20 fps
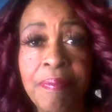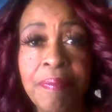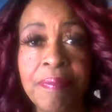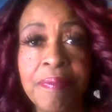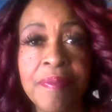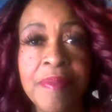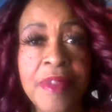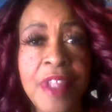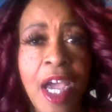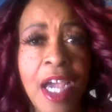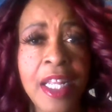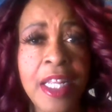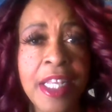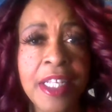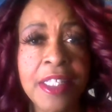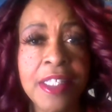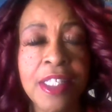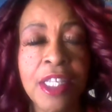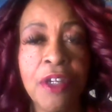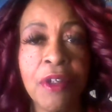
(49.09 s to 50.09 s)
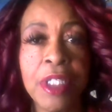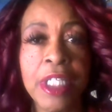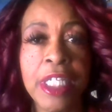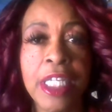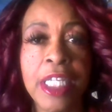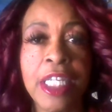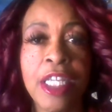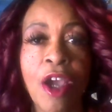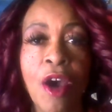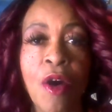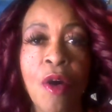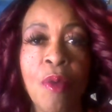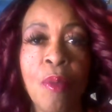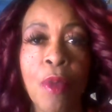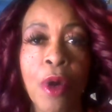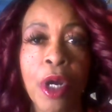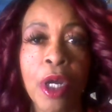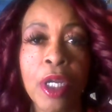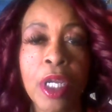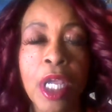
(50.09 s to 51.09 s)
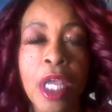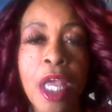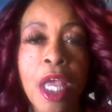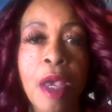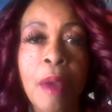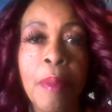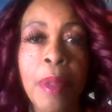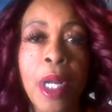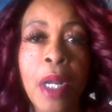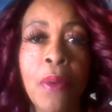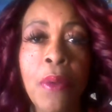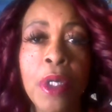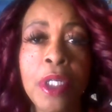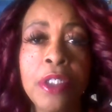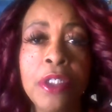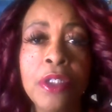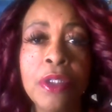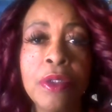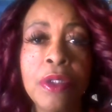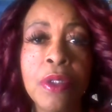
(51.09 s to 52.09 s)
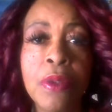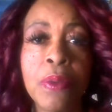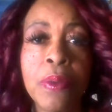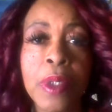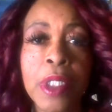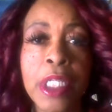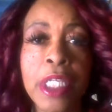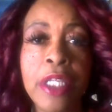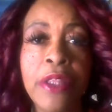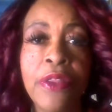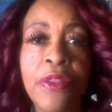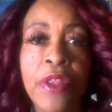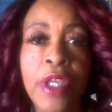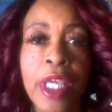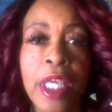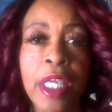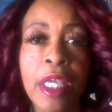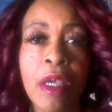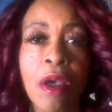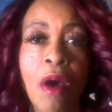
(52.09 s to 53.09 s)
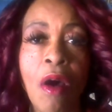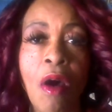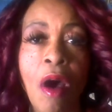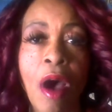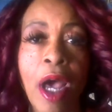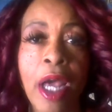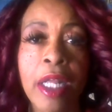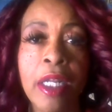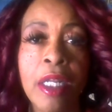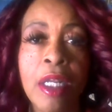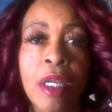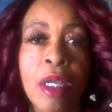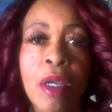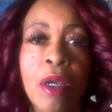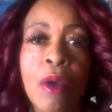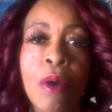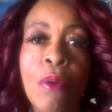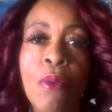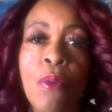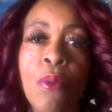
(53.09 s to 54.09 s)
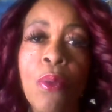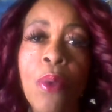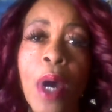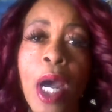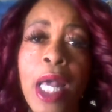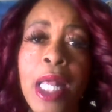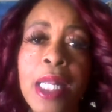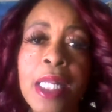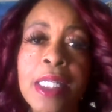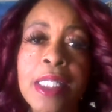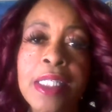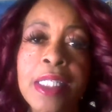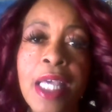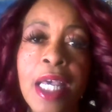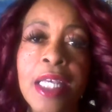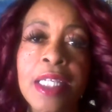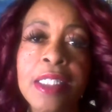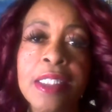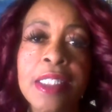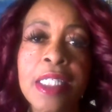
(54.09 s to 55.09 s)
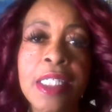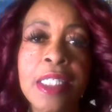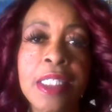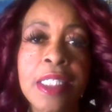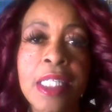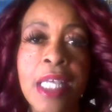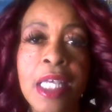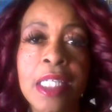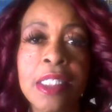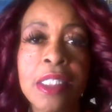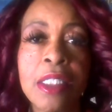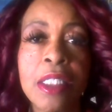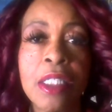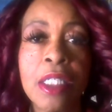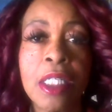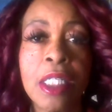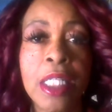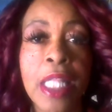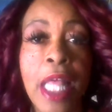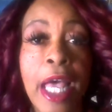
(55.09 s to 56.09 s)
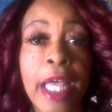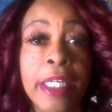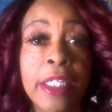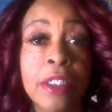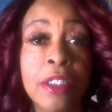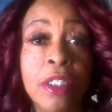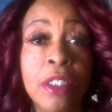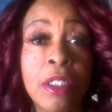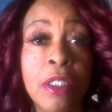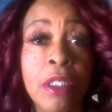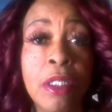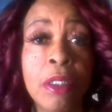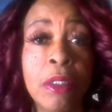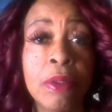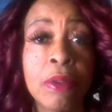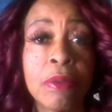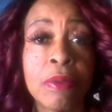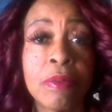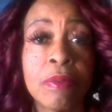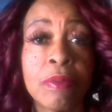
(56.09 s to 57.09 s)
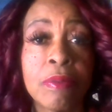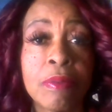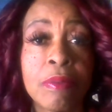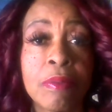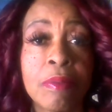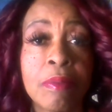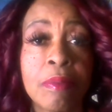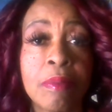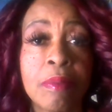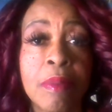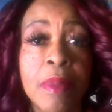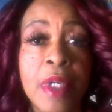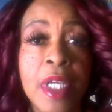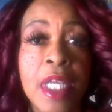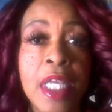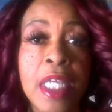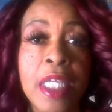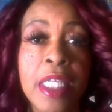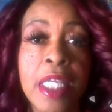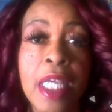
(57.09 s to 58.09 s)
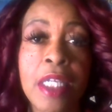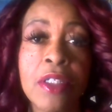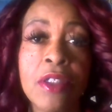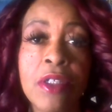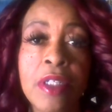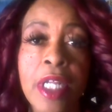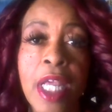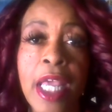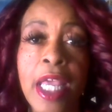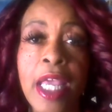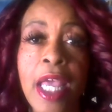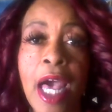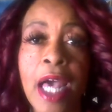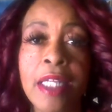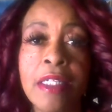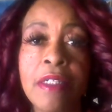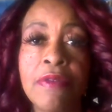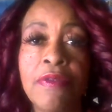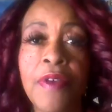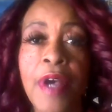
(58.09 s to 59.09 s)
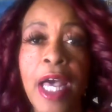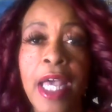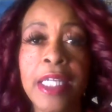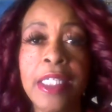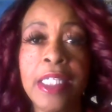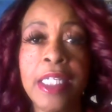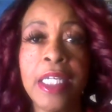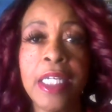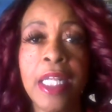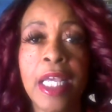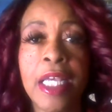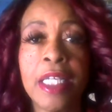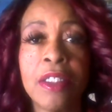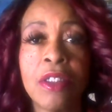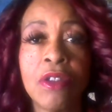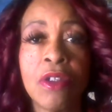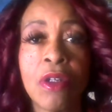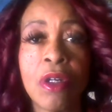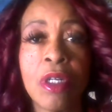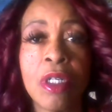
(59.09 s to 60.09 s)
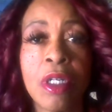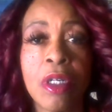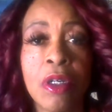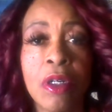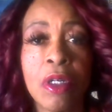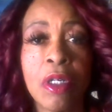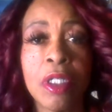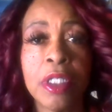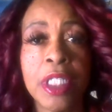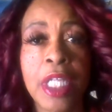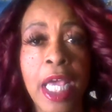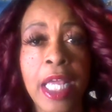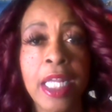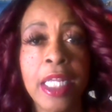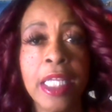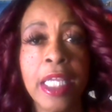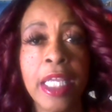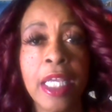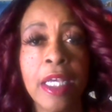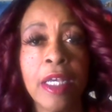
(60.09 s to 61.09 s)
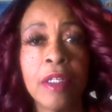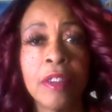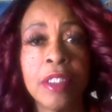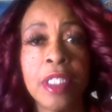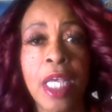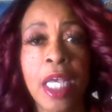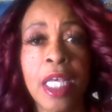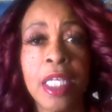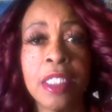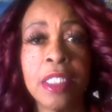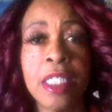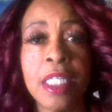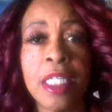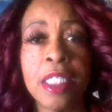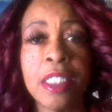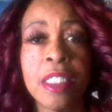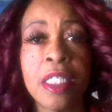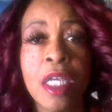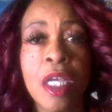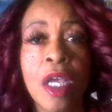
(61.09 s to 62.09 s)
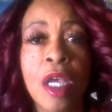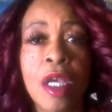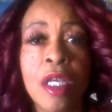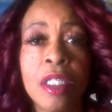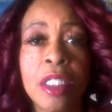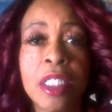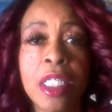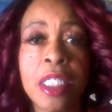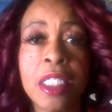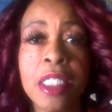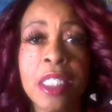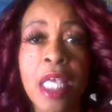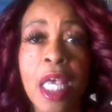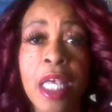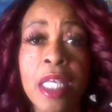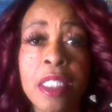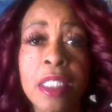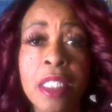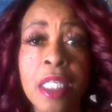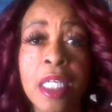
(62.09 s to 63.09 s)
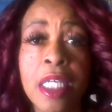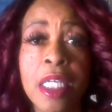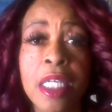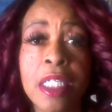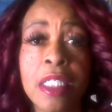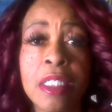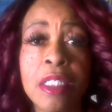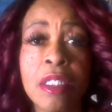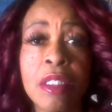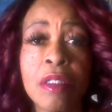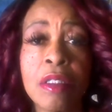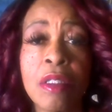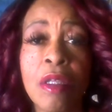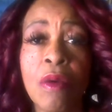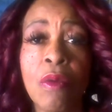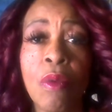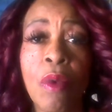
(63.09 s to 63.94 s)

not necessarily any homework, but I want you to really think on what does success look like to you. Yesterday, I defined it as Earl Nightingale does is success is the